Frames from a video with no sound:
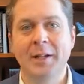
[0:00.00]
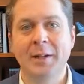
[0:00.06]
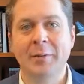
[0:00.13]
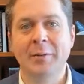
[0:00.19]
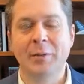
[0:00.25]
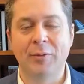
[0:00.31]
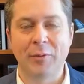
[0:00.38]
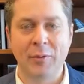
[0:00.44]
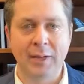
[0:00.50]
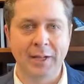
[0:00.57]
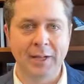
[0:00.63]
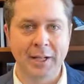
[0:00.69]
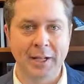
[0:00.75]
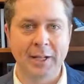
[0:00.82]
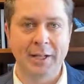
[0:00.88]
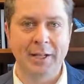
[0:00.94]
before in
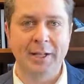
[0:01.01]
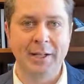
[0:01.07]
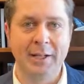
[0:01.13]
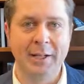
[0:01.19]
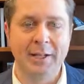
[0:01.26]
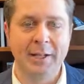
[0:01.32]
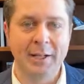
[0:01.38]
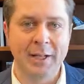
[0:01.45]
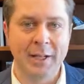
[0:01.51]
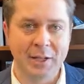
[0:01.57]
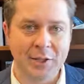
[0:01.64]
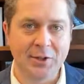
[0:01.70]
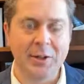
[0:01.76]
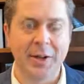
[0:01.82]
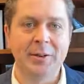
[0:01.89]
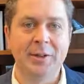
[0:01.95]
Canadian
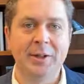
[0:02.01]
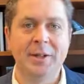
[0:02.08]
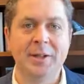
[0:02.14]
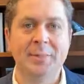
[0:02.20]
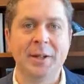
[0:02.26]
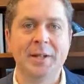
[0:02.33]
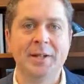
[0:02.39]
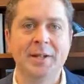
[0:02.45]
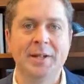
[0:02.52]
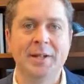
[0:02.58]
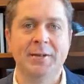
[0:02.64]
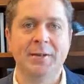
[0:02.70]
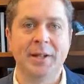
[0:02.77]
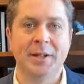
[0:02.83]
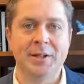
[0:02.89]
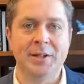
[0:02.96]
history under this piece of
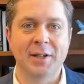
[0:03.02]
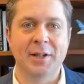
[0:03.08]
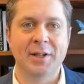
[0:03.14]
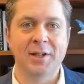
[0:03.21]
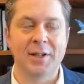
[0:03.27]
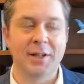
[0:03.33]
legislation.